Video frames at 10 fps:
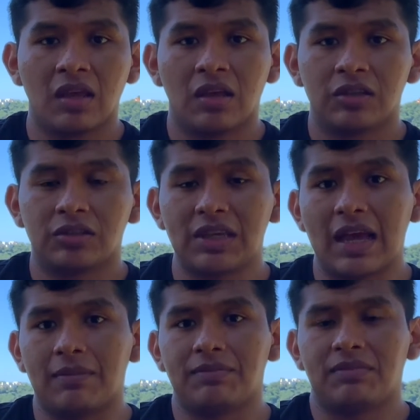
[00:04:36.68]
So
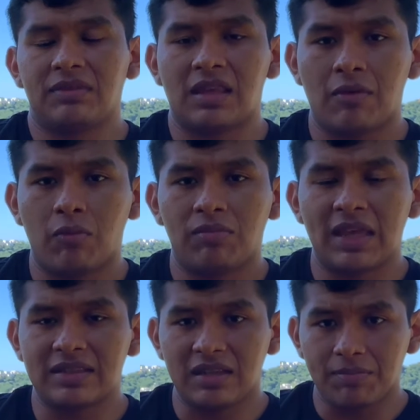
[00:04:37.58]
yeah,
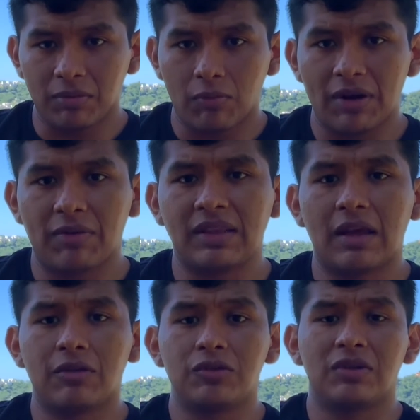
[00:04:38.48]
the simple way right
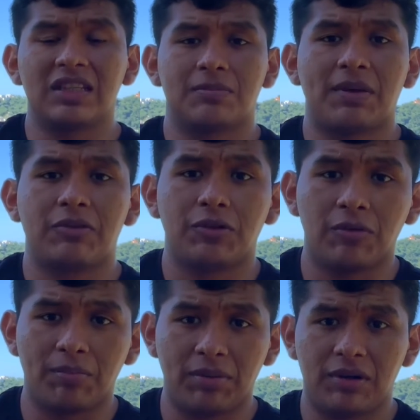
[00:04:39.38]
now you can spy on your
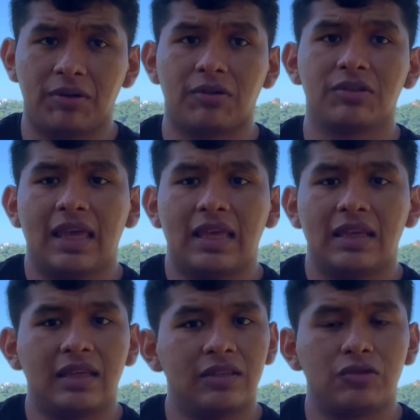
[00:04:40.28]
competitors
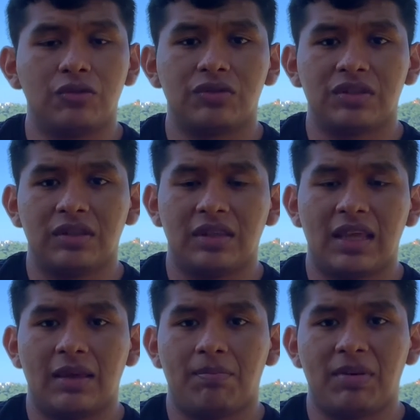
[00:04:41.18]
is using
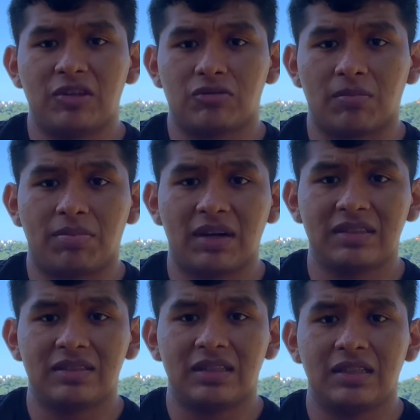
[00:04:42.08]
the page
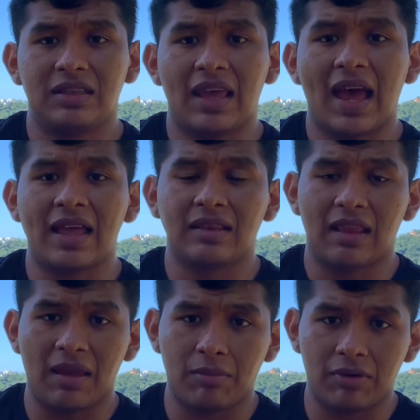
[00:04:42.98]
transparency, the ad
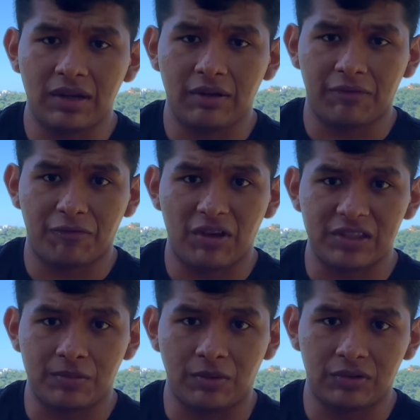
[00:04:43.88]
library of
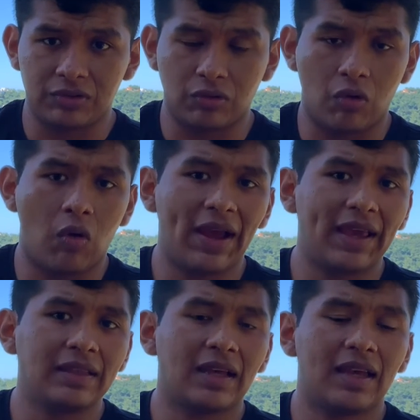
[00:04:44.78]
Facebook. So go
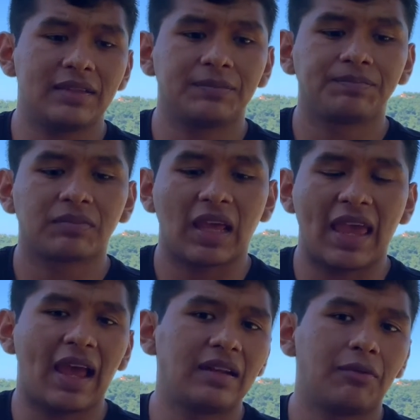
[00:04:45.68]
ahead, guys, I
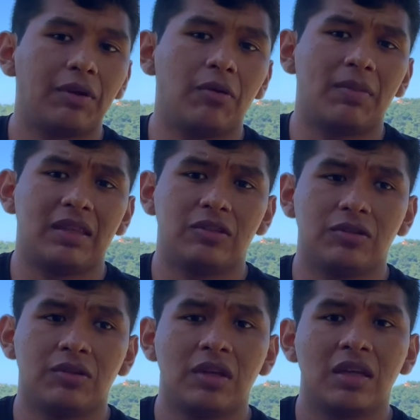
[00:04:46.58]
highly recommend
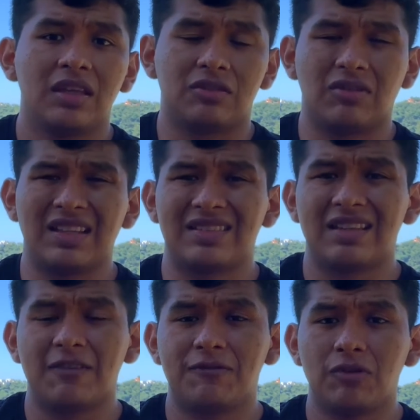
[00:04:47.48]
you. It's gonna
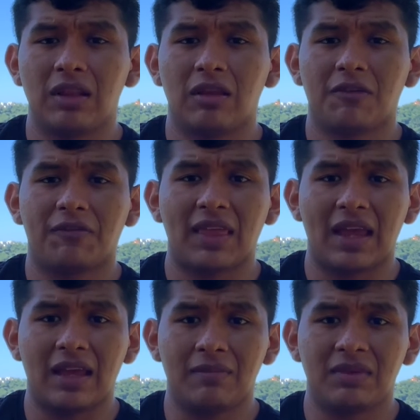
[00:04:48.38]
save you a lot of
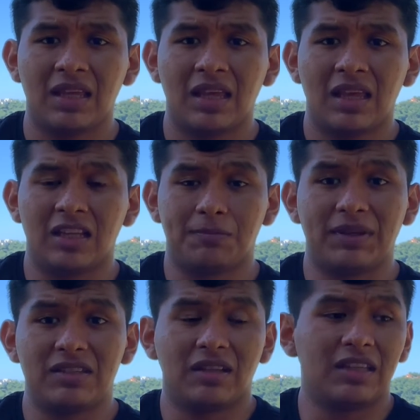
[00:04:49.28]
time,
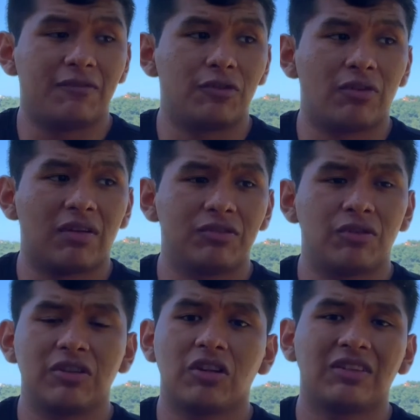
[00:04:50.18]
especially if you're
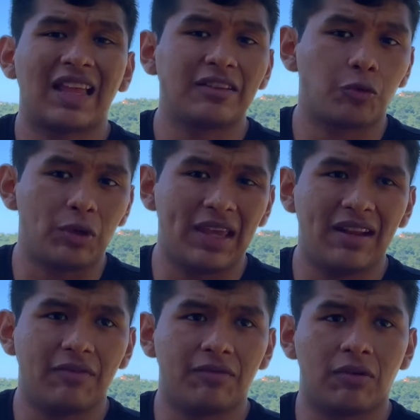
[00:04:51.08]
not that
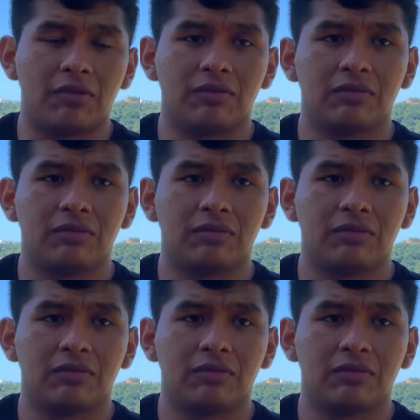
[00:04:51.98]
creative on